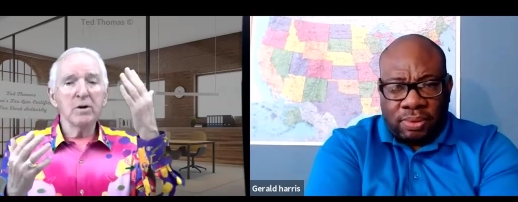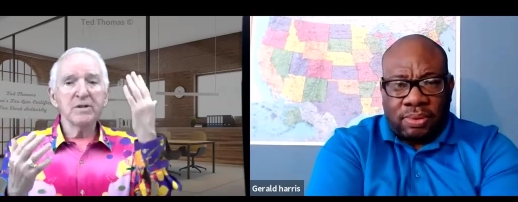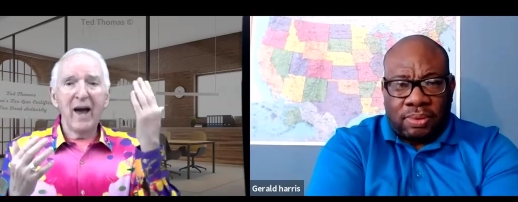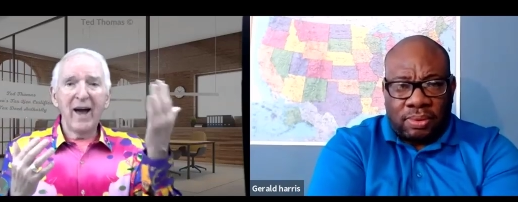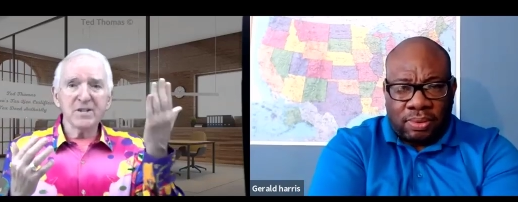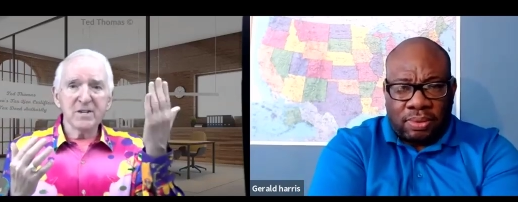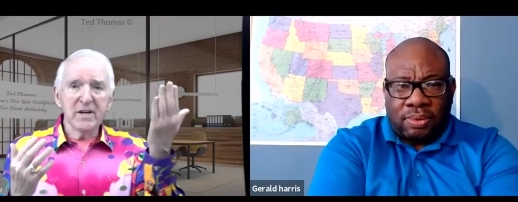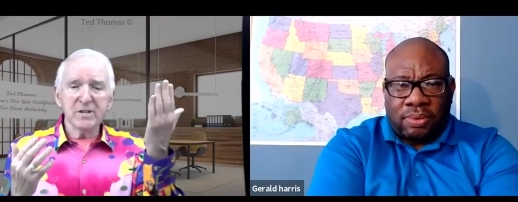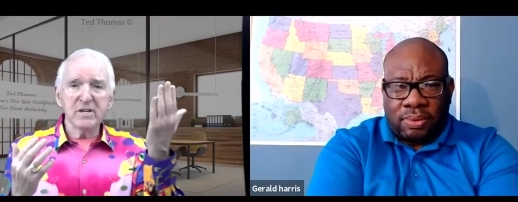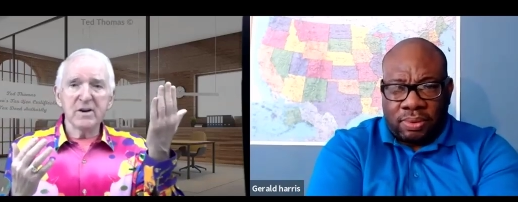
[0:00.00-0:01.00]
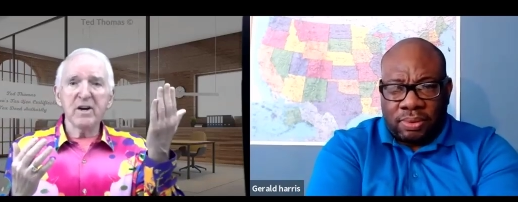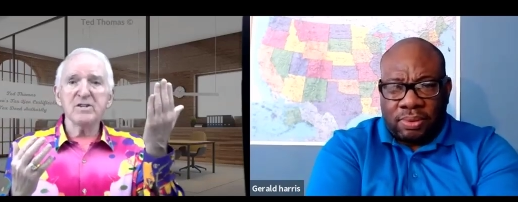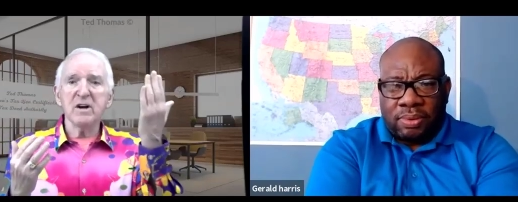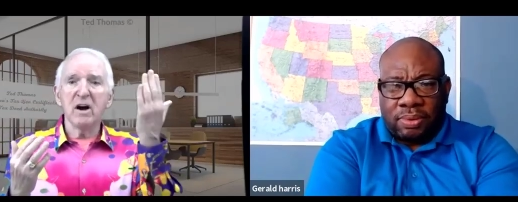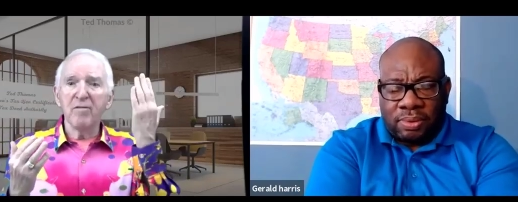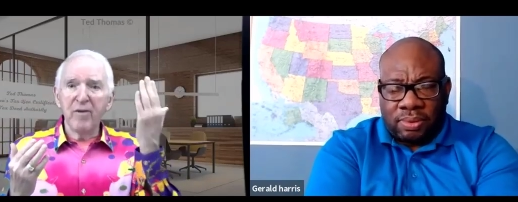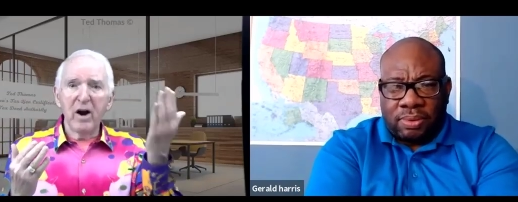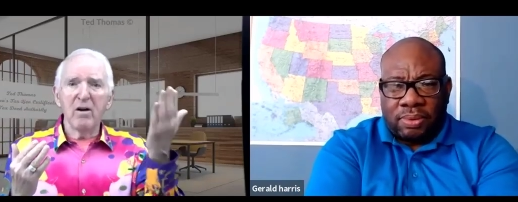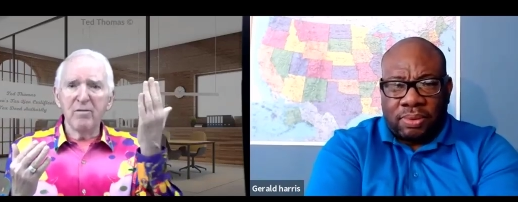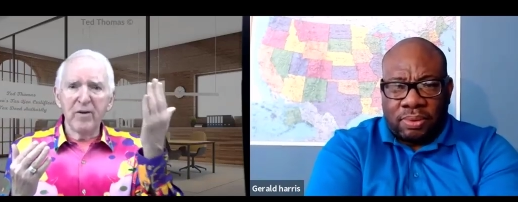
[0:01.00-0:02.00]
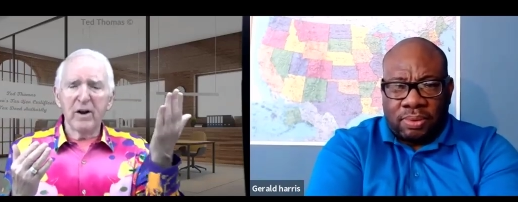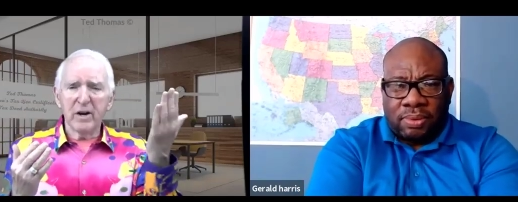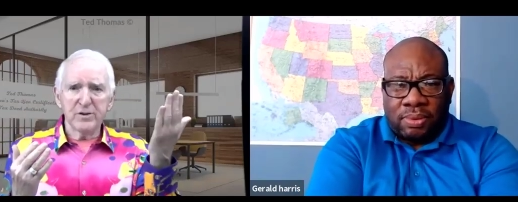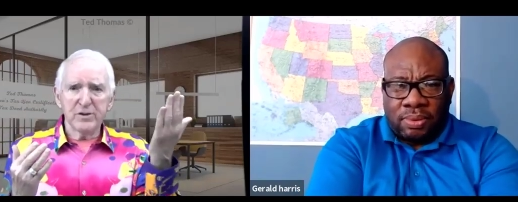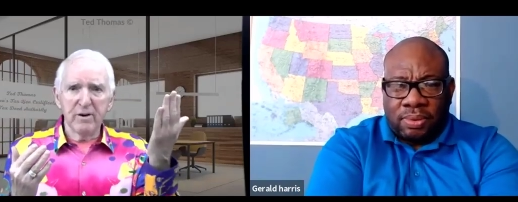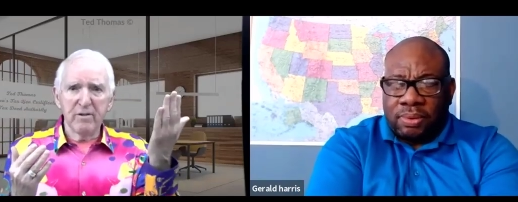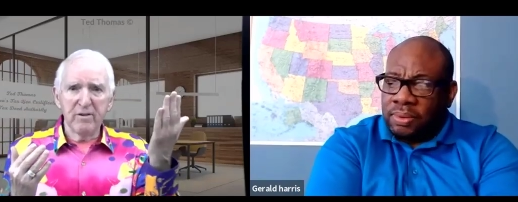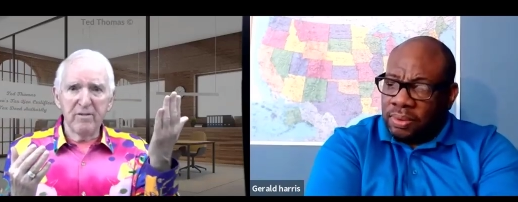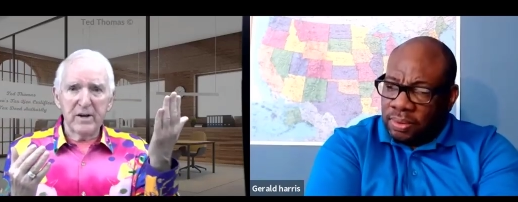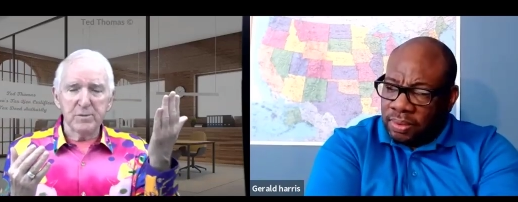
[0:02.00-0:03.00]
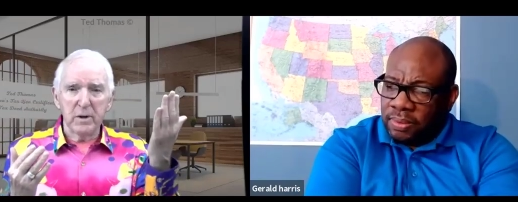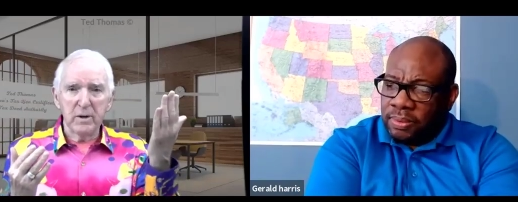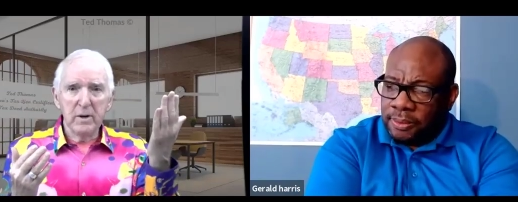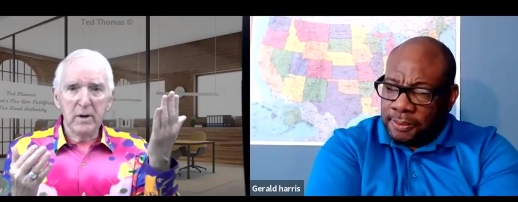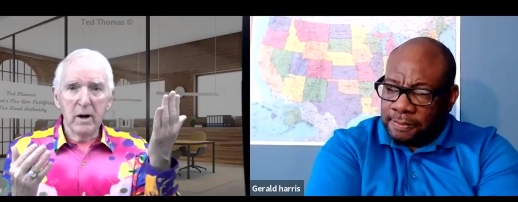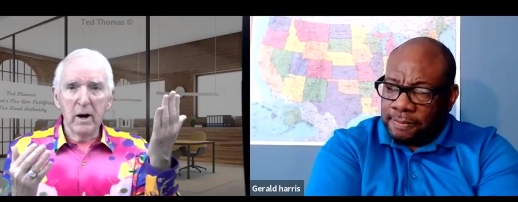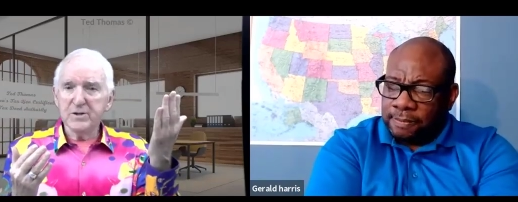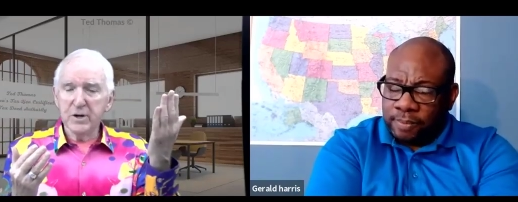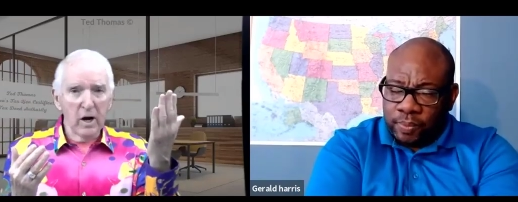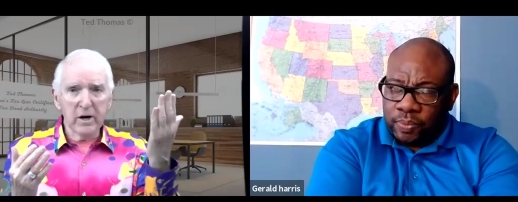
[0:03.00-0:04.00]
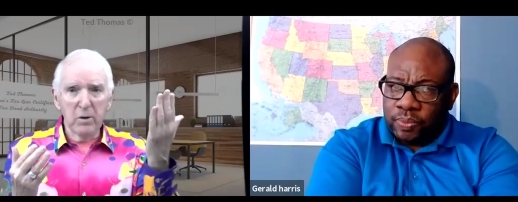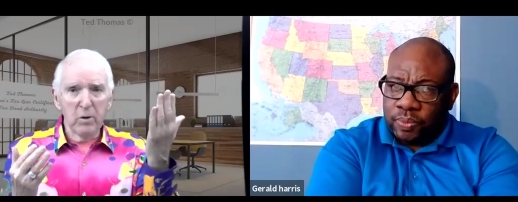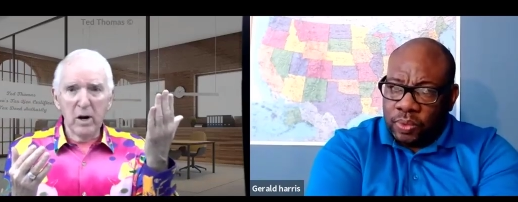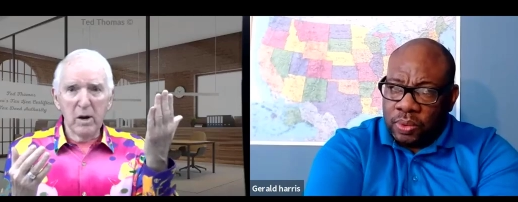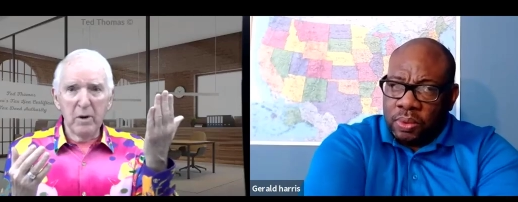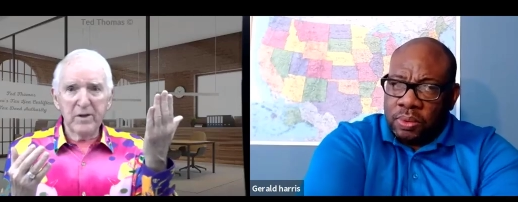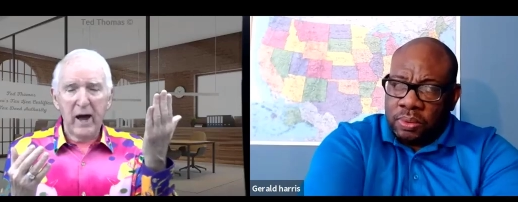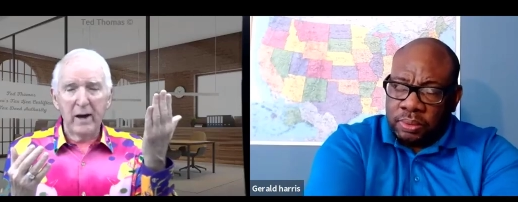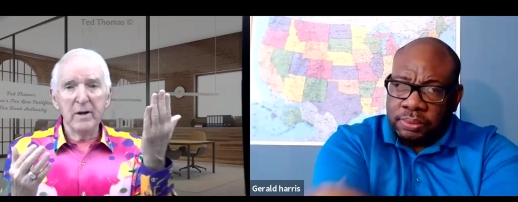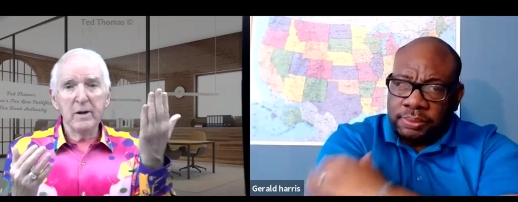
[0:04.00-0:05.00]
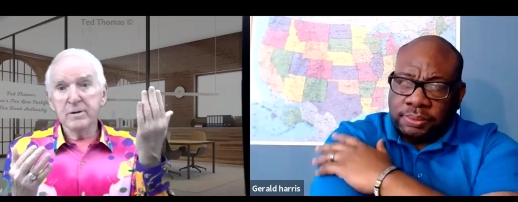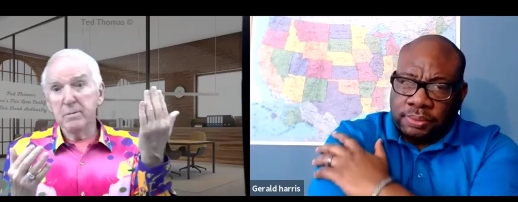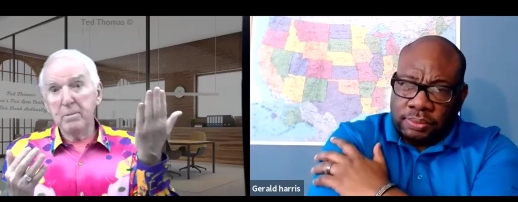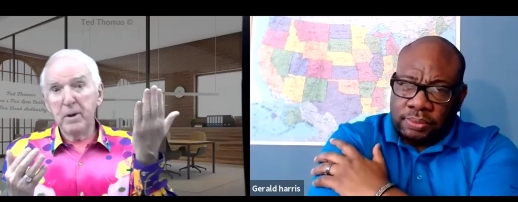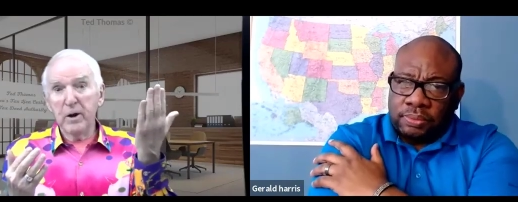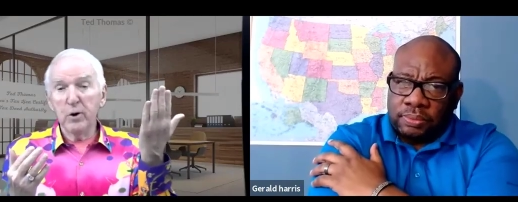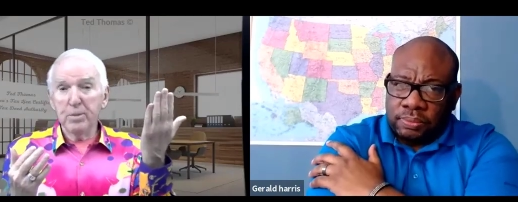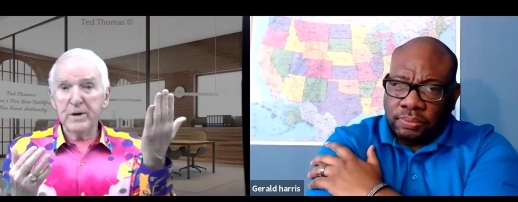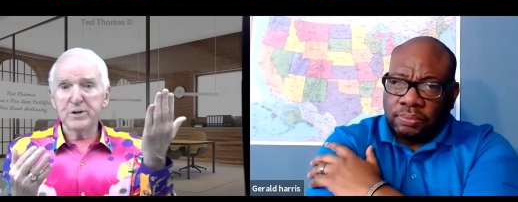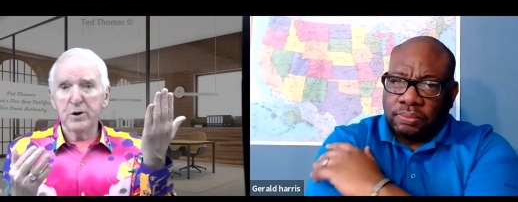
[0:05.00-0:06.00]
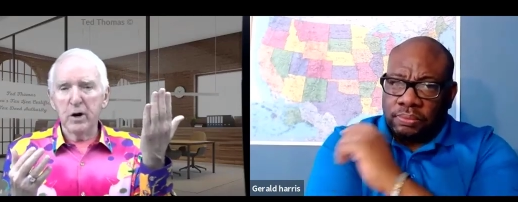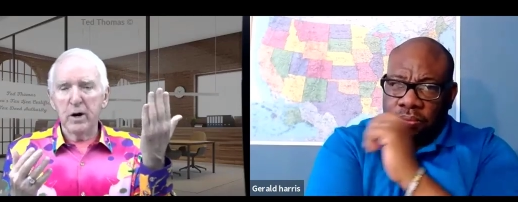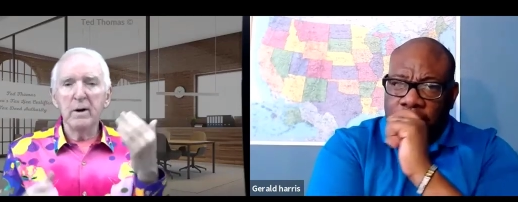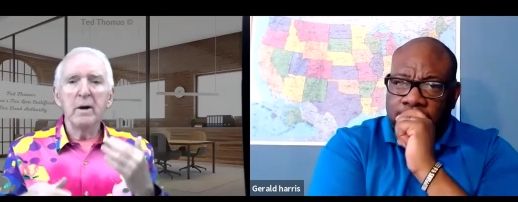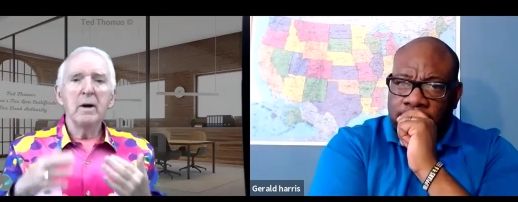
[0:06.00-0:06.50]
Speaker 1: Well, tax lien certificates are very, very conservative investment. All right, so you're not going to worry about that. So it might be a good place to learn.